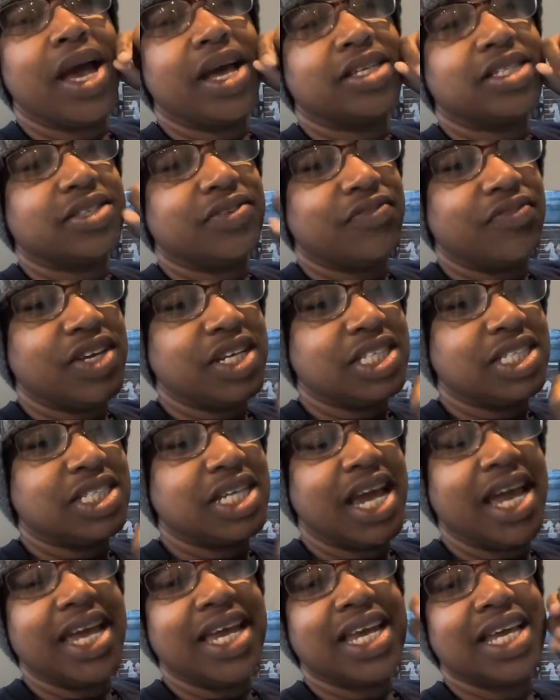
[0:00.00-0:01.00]
who has the fish
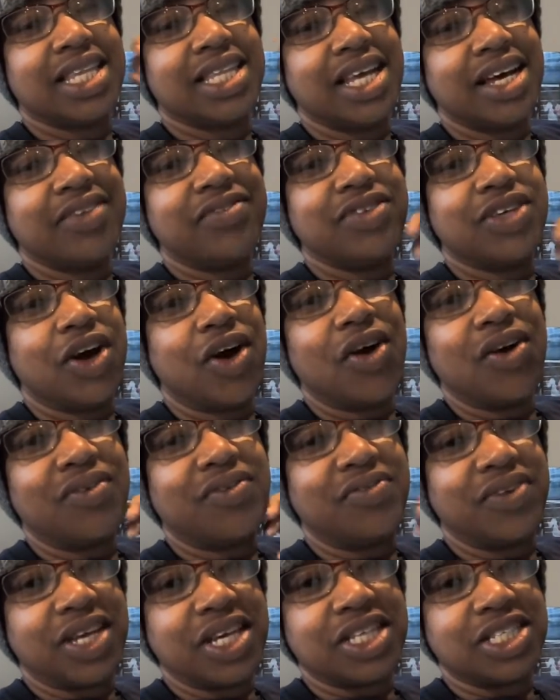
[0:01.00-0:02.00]
tank and love y'all
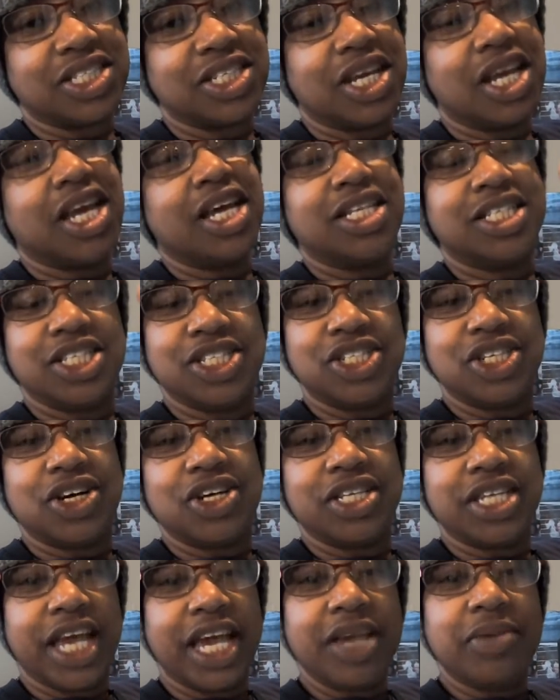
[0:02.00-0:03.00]
fish. Did
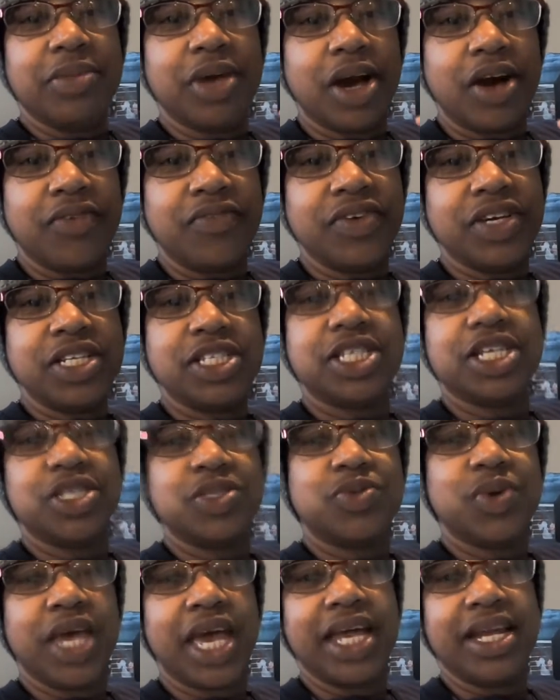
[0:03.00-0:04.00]
y'all name y'all fish?
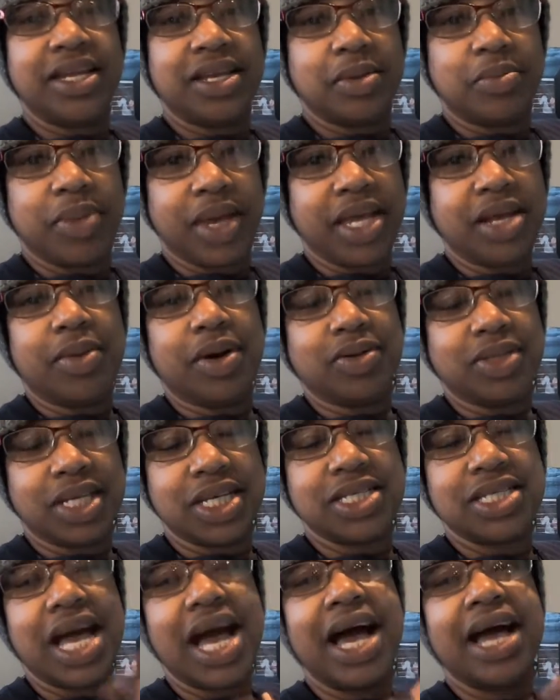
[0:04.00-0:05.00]
Because we had a debate about
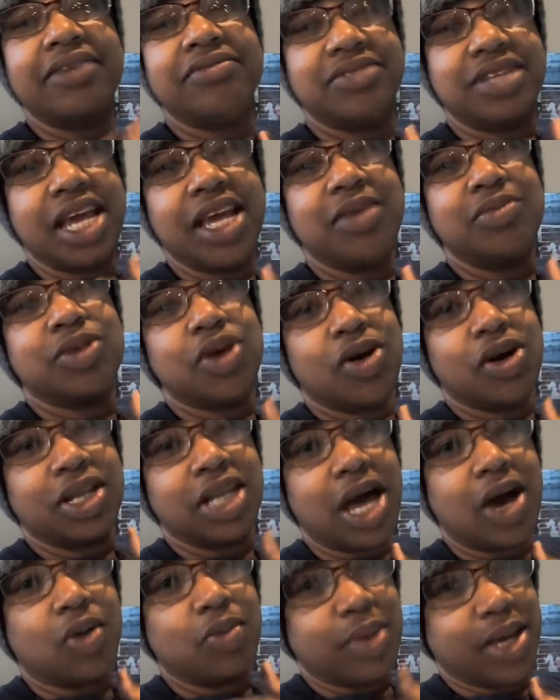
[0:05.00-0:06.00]
this. I've named
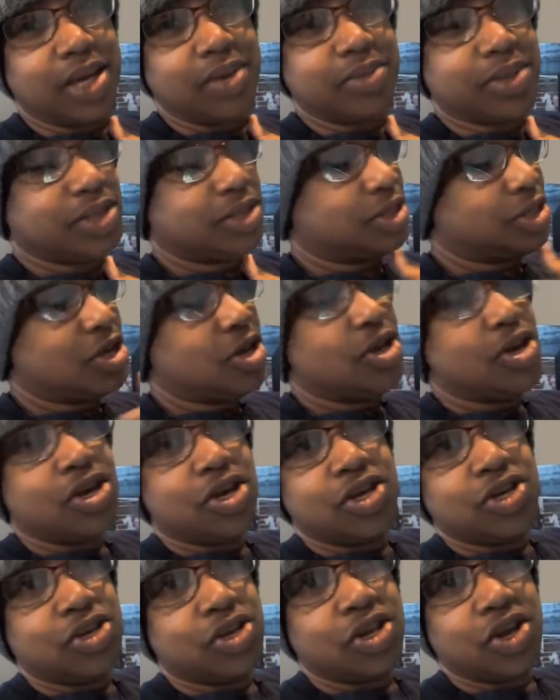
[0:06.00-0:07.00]
all our babies.
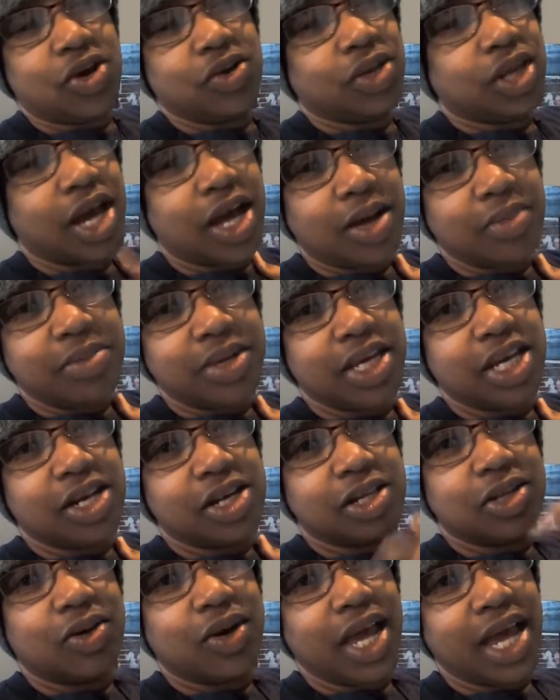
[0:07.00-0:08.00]
You know, the hubby
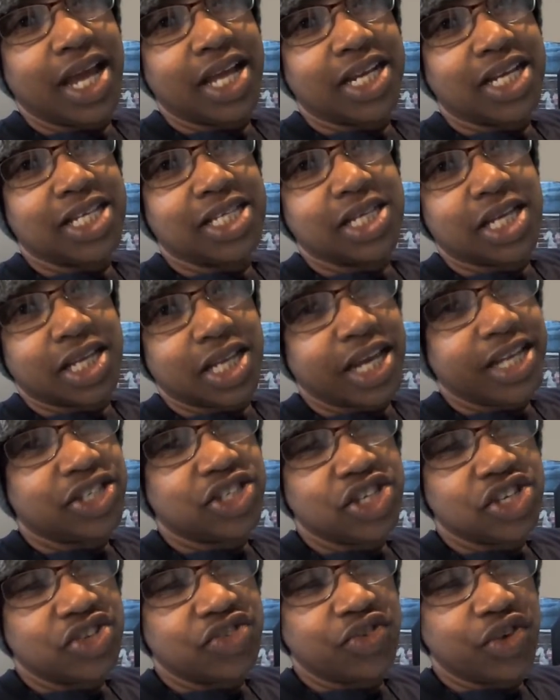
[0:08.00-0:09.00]
here, little hater, he said, they
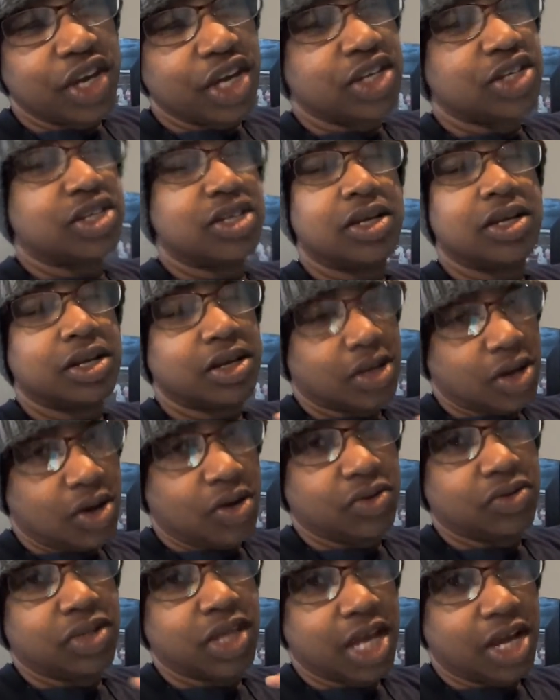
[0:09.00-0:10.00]
just fish.
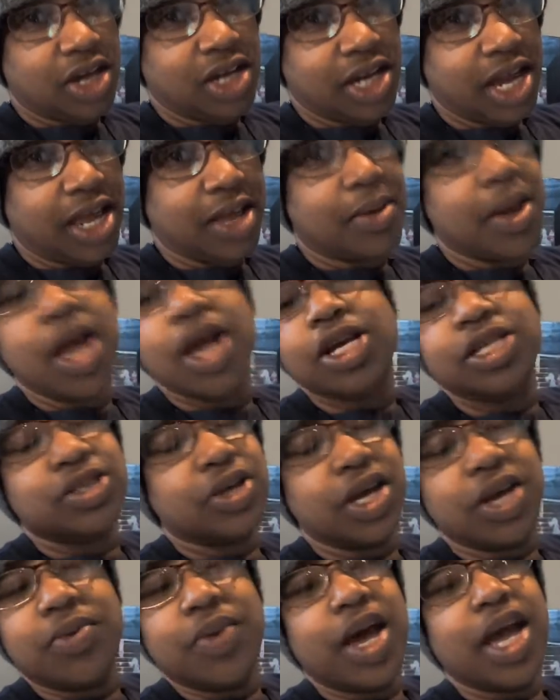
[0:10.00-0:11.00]
No, they are named.
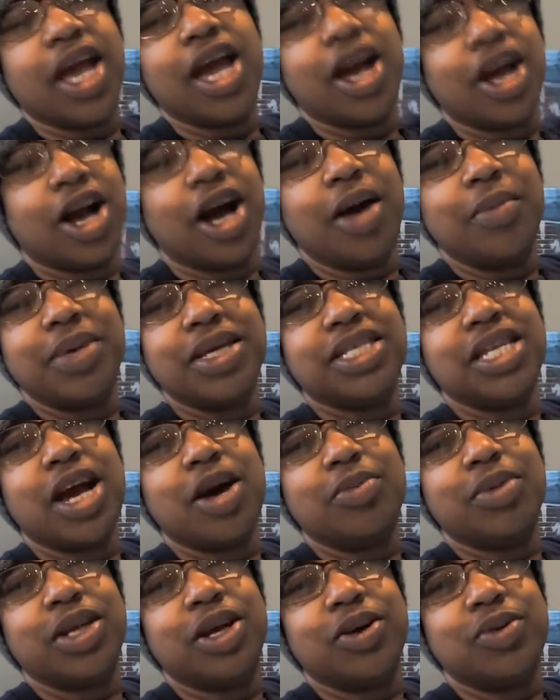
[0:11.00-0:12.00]
So anyway, comment
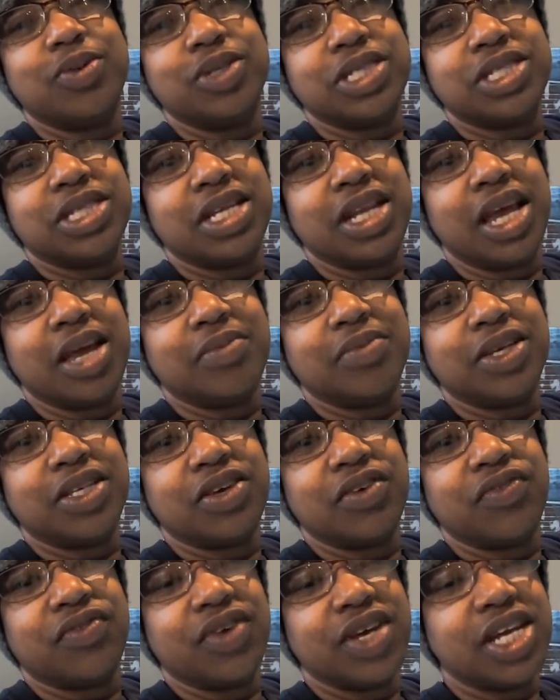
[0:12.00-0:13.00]
down below what's the name
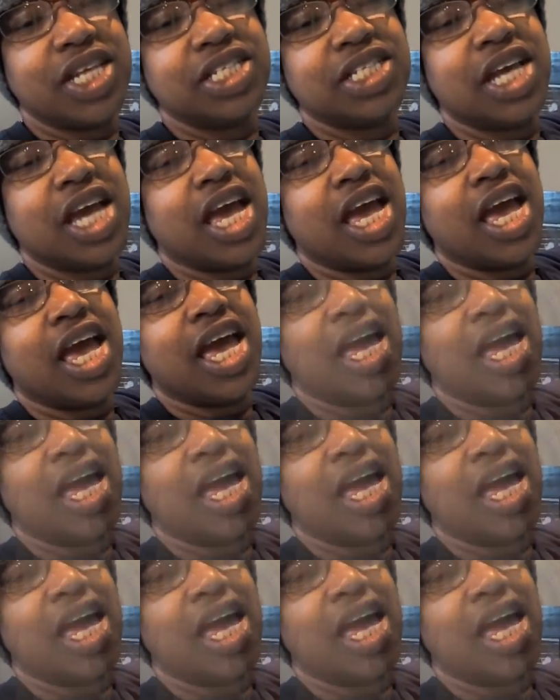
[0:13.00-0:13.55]
of your fish.